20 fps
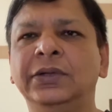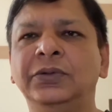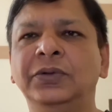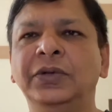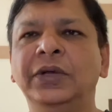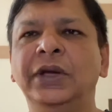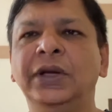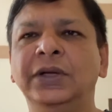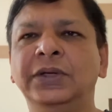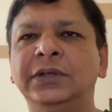you
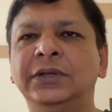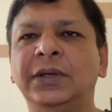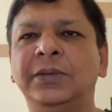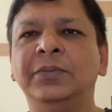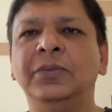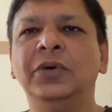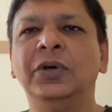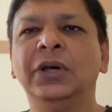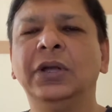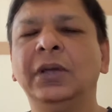need some
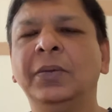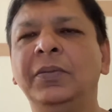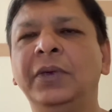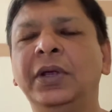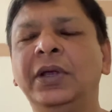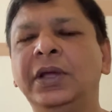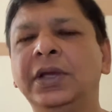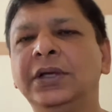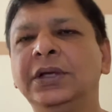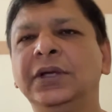more
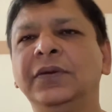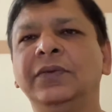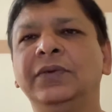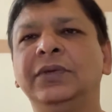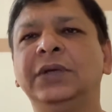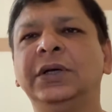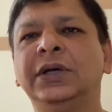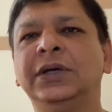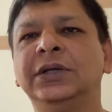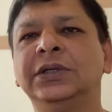communication with
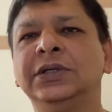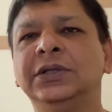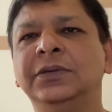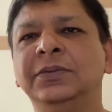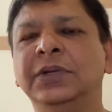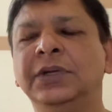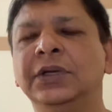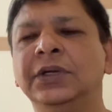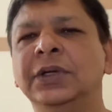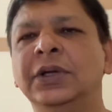the
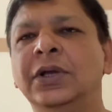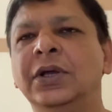customer,